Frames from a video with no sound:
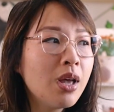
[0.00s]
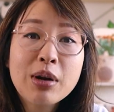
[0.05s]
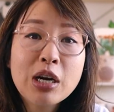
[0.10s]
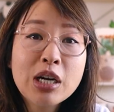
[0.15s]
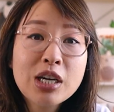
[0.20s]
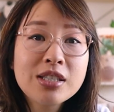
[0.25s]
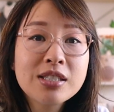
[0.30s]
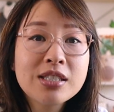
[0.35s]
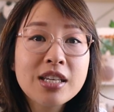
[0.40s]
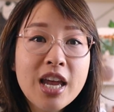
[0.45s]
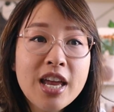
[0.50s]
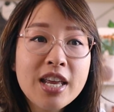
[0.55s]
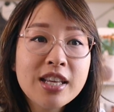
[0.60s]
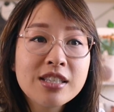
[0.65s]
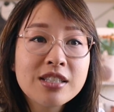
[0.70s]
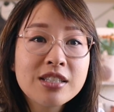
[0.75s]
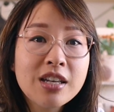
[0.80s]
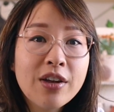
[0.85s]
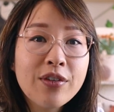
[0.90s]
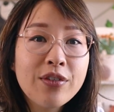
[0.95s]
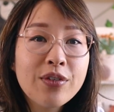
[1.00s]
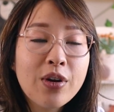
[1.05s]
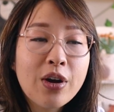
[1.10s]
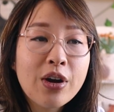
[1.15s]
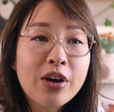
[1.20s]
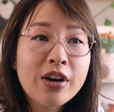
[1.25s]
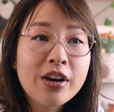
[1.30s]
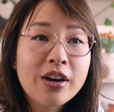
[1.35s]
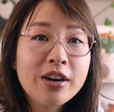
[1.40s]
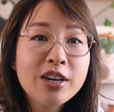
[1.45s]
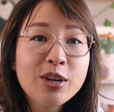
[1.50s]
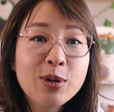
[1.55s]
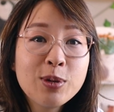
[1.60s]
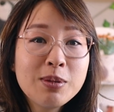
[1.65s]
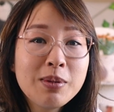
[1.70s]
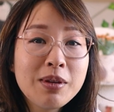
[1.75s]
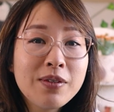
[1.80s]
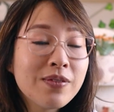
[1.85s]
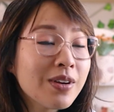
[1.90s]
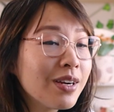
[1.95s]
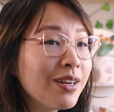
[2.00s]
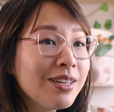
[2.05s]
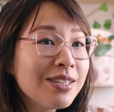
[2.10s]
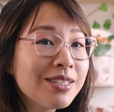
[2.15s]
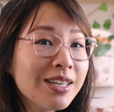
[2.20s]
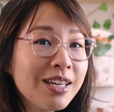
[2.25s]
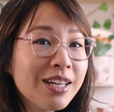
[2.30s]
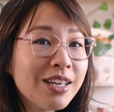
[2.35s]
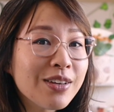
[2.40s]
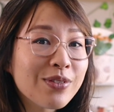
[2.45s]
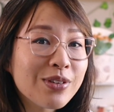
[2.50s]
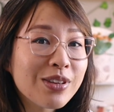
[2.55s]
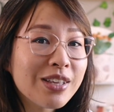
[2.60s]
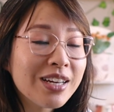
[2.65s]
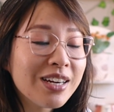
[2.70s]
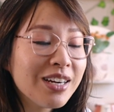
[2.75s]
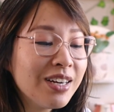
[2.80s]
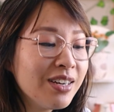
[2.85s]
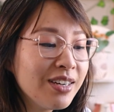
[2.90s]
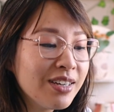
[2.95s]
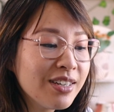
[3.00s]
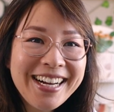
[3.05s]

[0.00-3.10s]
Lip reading: Markets and stuff are going to be very exciting for the year.